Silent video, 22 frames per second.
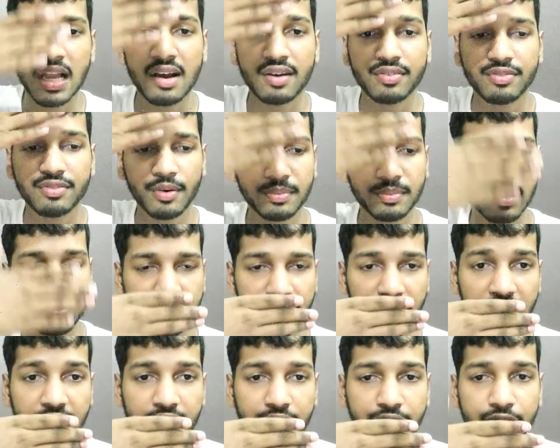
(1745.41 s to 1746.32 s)
from the
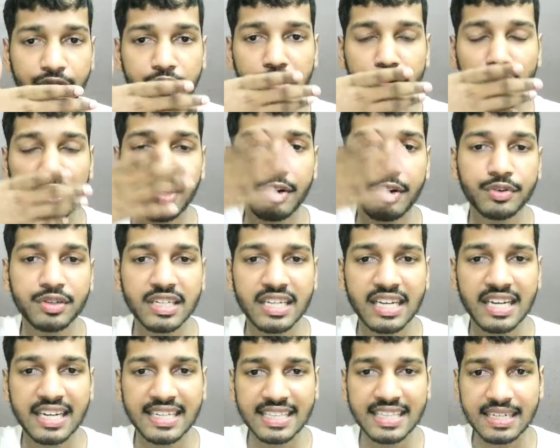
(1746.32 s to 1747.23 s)
front view, so I don't
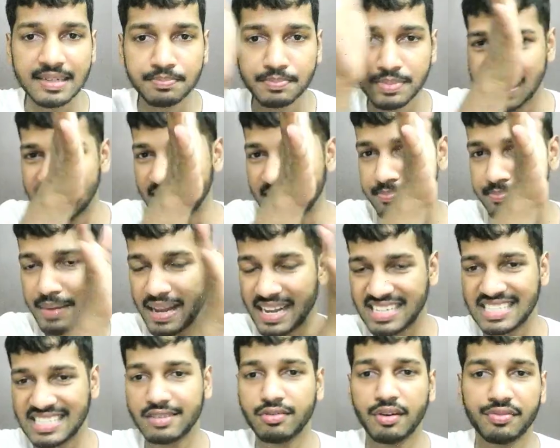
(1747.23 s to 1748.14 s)
get the
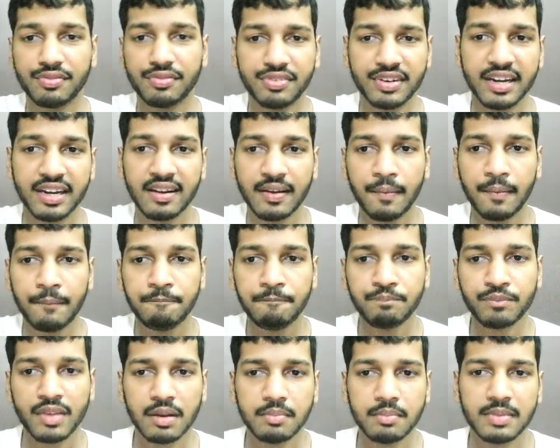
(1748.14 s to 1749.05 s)
perspective of it.
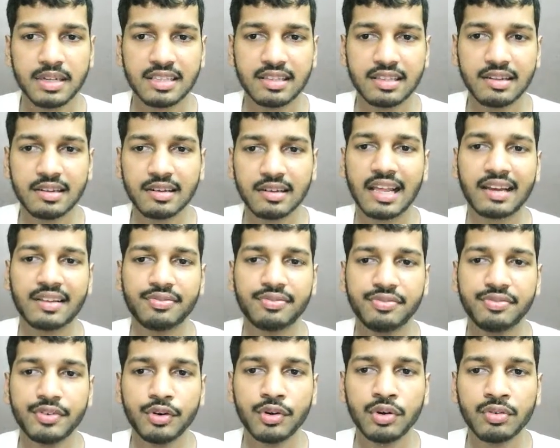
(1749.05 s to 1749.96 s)
But like
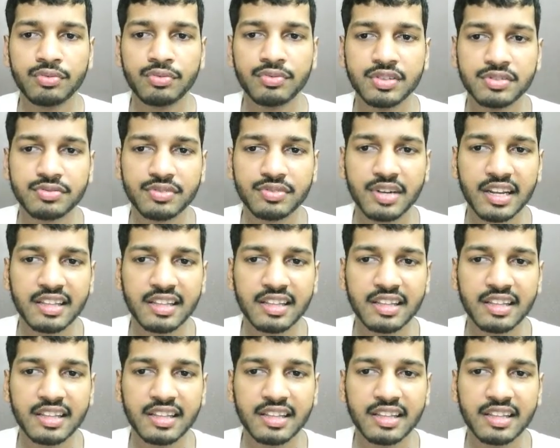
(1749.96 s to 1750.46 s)
few which were in the